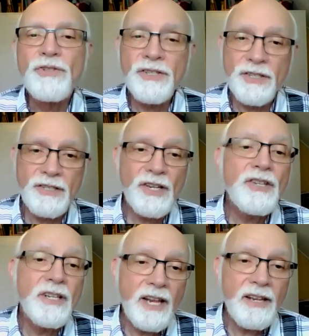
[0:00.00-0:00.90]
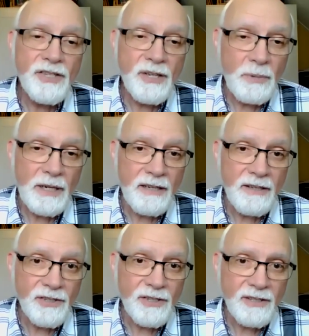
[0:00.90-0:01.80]
just in case somebody
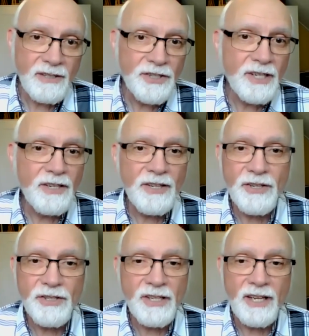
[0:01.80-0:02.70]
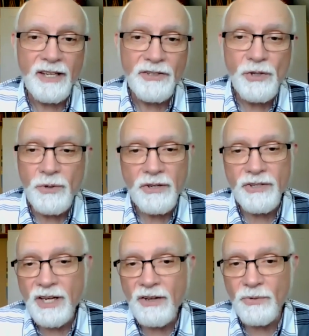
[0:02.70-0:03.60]
is listening to this 2
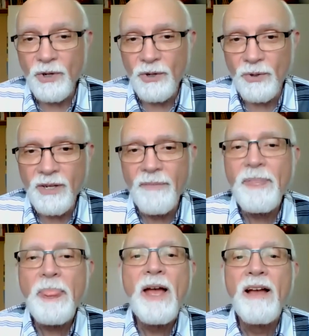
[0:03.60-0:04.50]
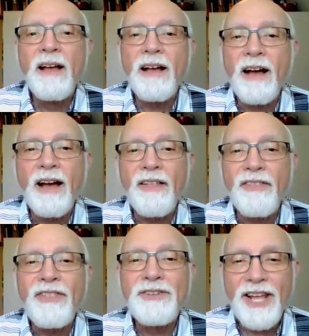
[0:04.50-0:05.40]
years down the road,
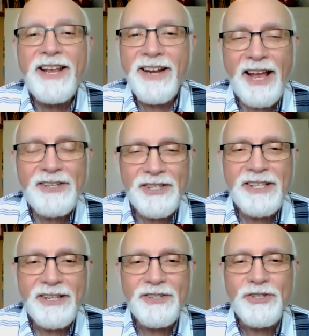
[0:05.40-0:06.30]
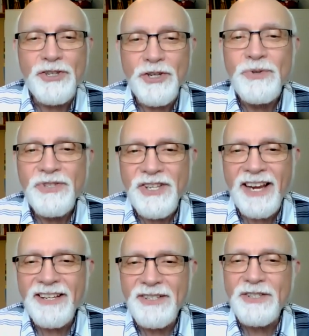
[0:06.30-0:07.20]
the date actually is June
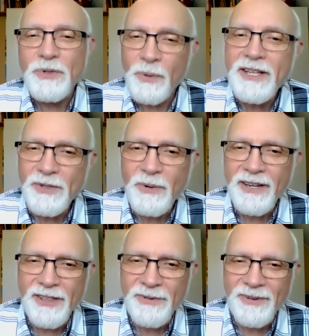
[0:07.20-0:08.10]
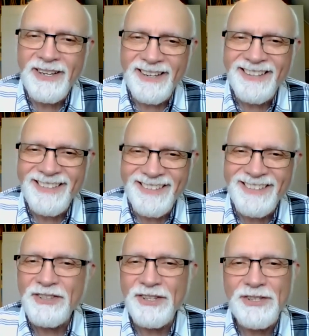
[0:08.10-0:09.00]
2nd, 2023,
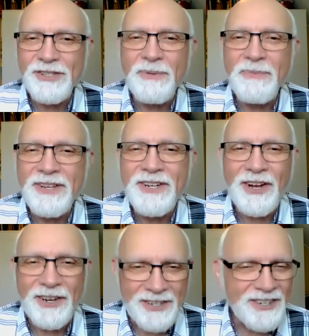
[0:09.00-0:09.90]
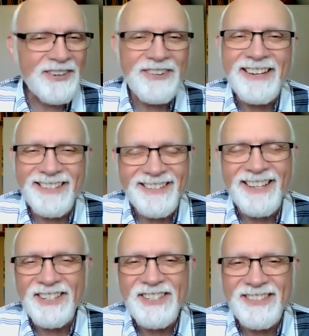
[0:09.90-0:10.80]
that this is going to be inaugurated.
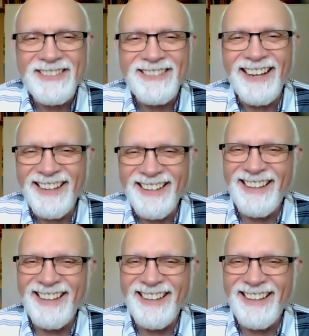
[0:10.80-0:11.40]
Yes. Yeah.